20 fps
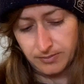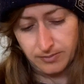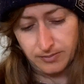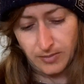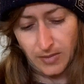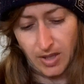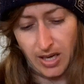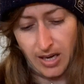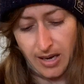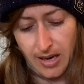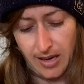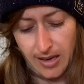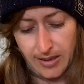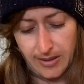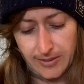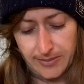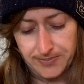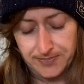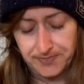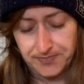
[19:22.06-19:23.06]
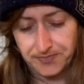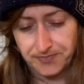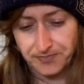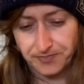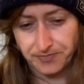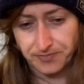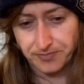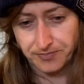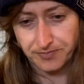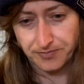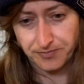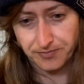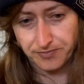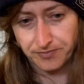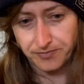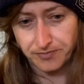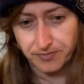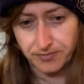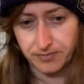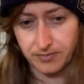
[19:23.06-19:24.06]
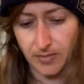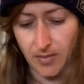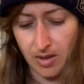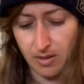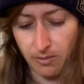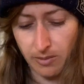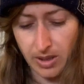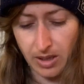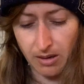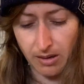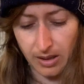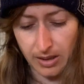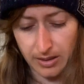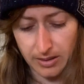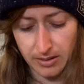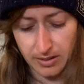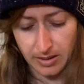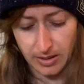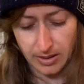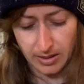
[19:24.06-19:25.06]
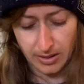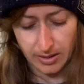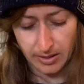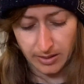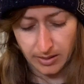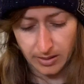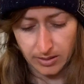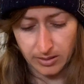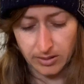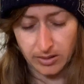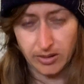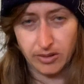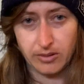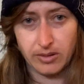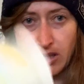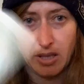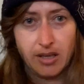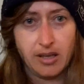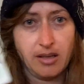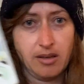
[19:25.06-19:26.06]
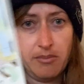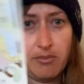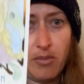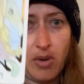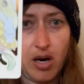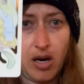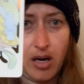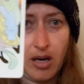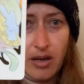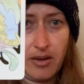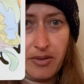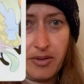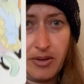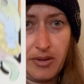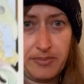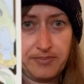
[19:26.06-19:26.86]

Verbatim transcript: Okay. We got the Luna Moth.